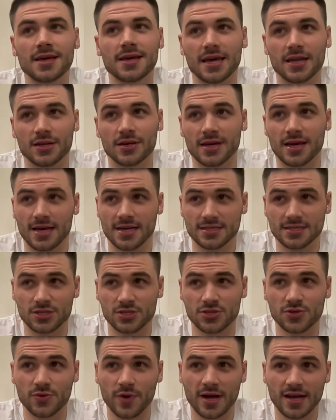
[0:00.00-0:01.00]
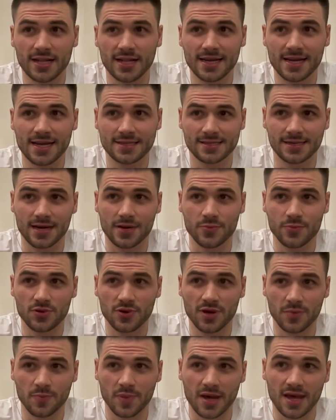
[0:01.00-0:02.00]
and as a two way at that time, you
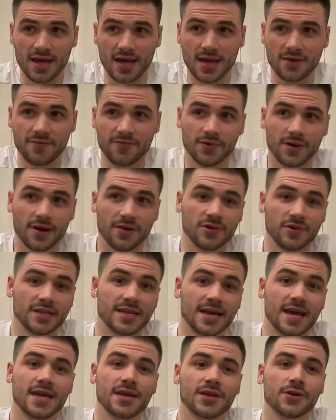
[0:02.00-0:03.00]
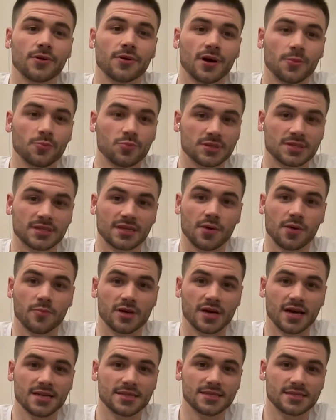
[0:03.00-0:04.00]
get paid for every day you're up with the
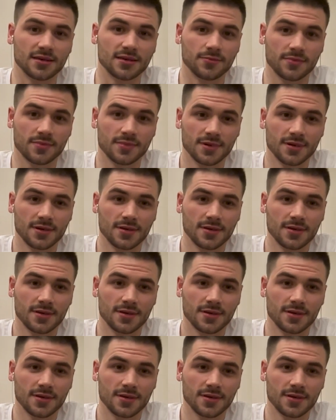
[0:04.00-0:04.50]
NBA team,